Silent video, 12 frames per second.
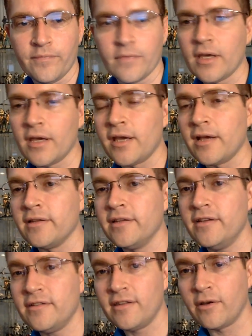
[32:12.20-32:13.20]
Hey, at
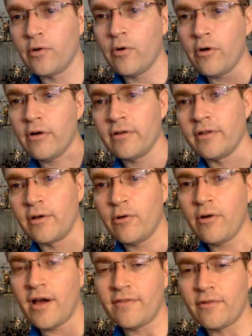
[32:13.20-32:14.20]
least the core
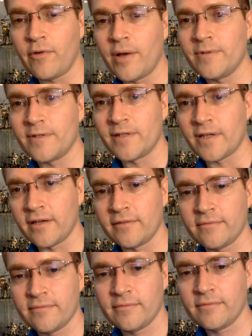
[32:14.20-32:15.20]
have a website.
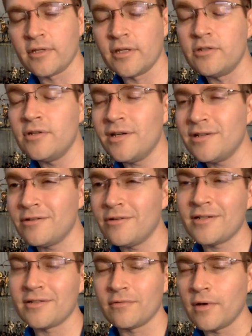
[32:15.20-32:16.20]
G.I. Joe
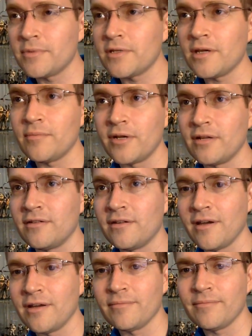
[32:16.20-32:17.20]
has a website, but it's
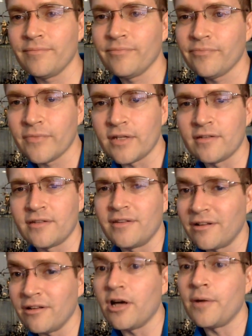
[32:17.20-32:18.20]
not. It's the
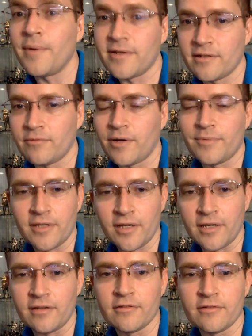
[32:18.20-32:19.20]
club has a
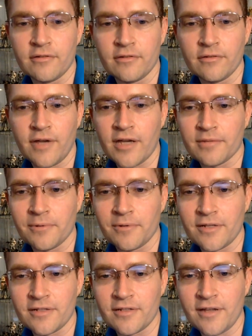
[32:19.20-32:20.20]
website. There's no, Hasbro
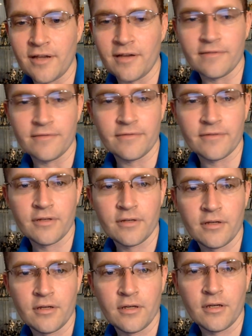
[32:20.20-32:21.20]
doesn't have.
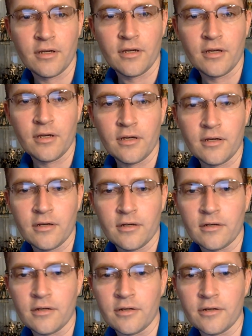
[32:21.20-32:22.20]

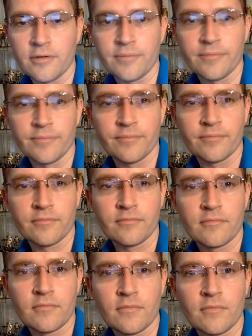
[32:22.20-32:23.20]

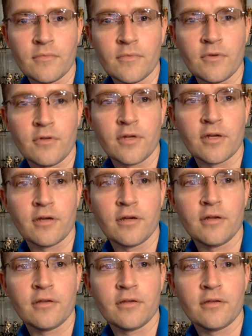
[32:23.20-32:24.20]
Hold on,
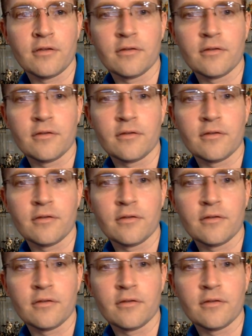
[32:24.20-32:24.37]
guys.